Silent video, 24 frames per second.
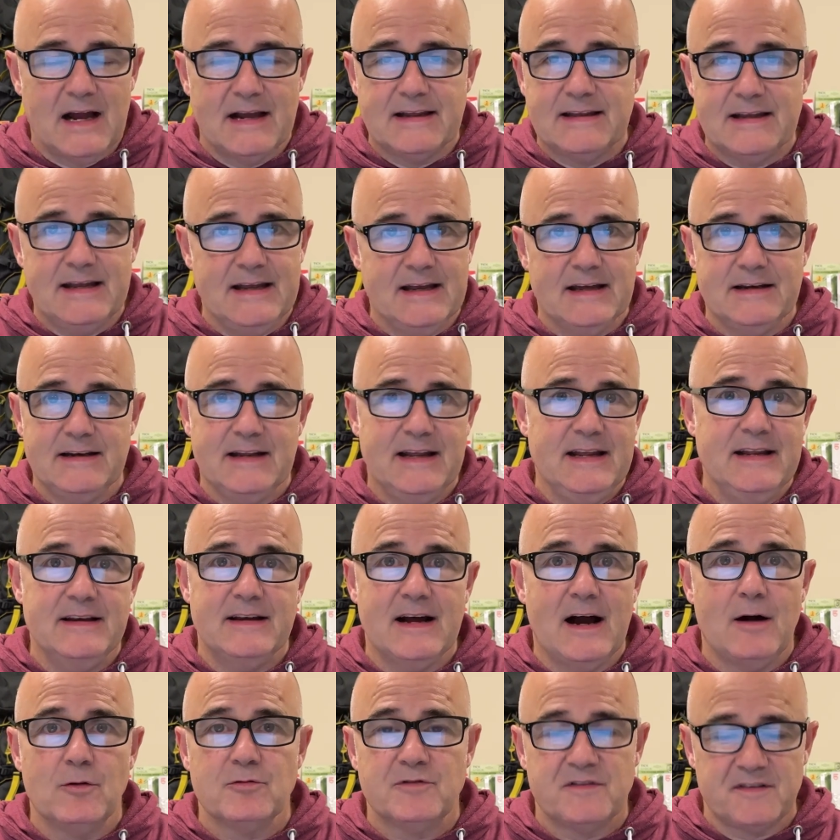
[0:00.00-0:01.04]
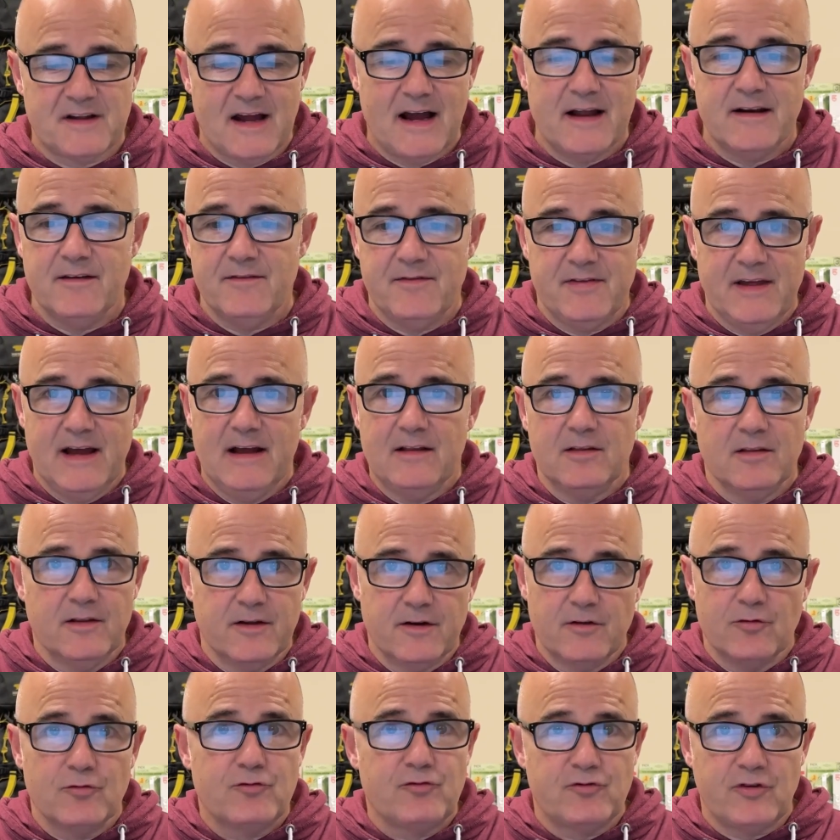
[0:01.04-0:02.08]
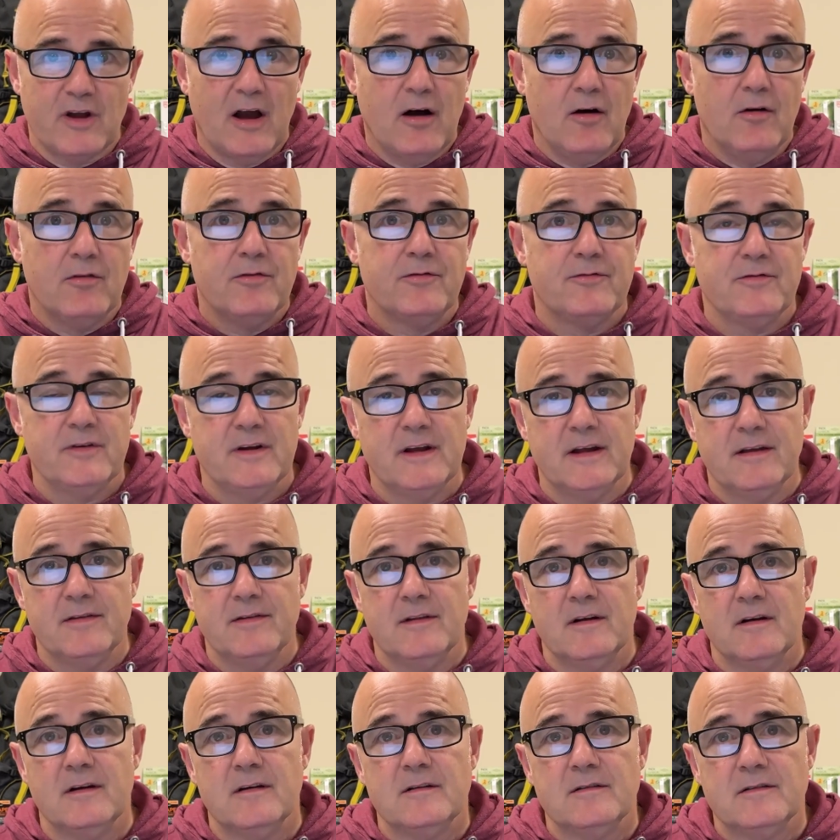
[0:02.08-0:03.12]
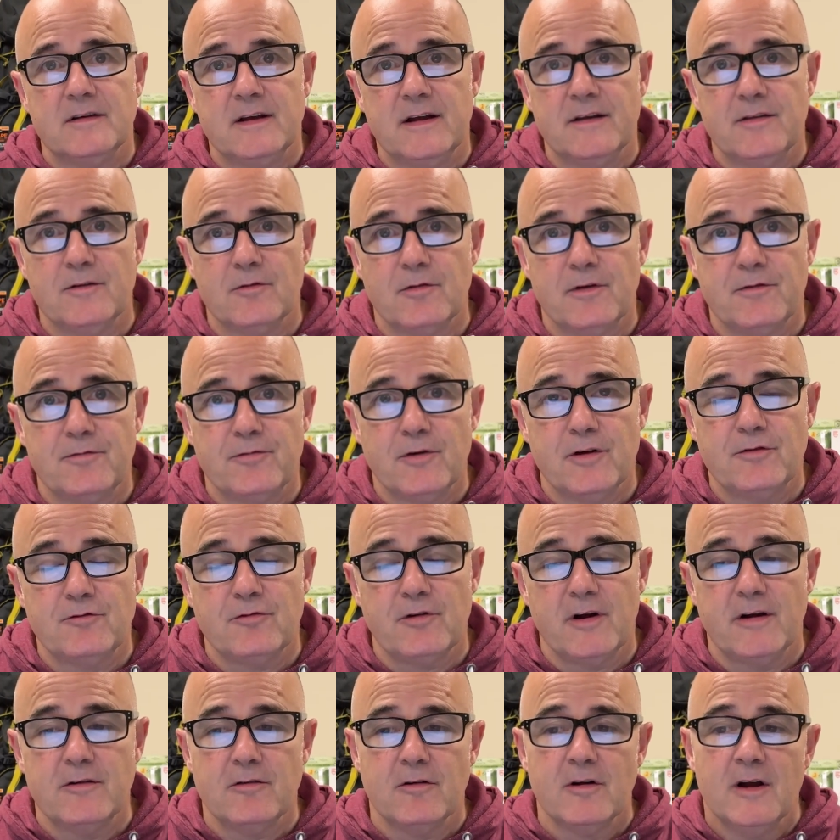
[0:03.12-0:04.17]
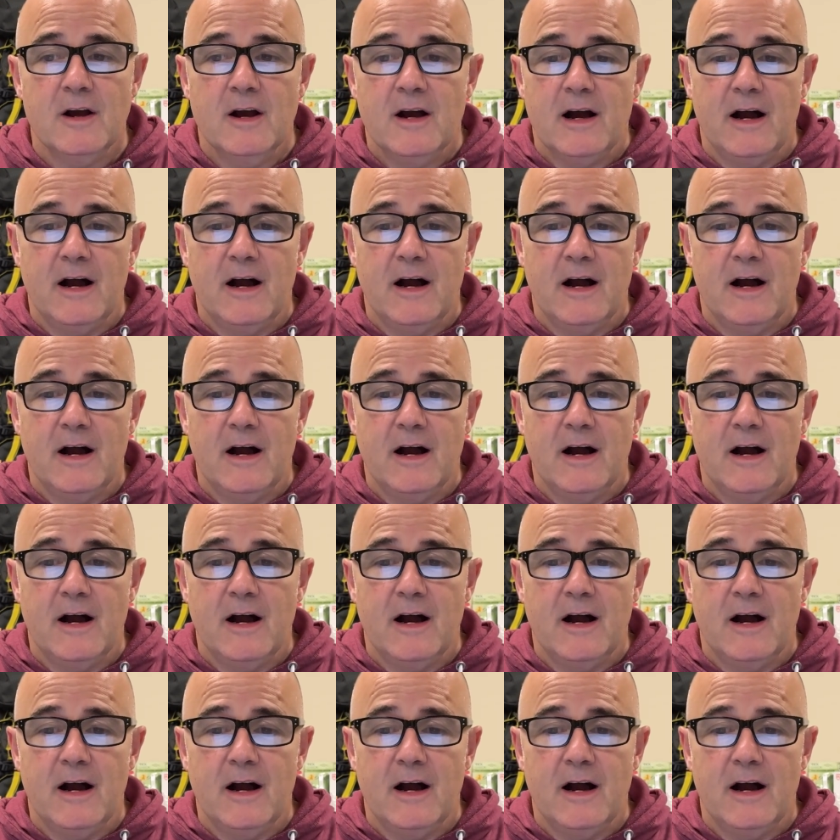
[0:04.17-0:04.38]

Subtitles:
can't eat outside of that little shelf in the refrigerator.